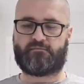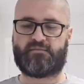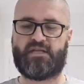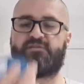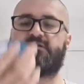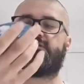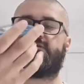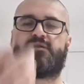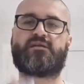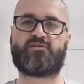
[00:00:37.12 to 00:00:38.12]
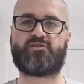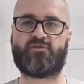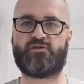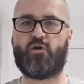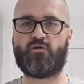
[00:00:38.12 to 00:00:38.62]
Now, it doesn't look like the
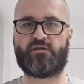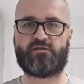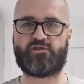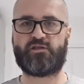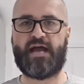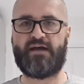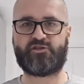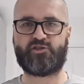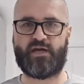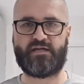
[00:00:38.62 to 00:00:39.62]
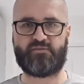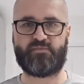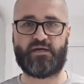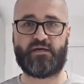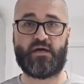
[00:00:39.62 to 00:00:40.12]
sort of yoga that should have a shake,
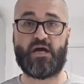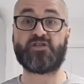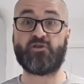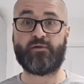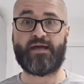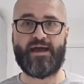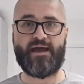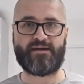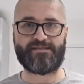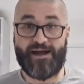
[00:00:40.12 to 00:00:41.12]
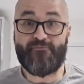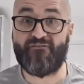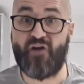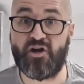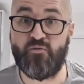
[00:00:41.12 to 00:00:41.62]
but I don't care because
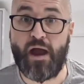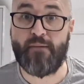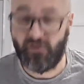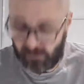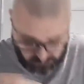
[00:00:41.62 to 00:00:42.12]
I'm a fucking rebel.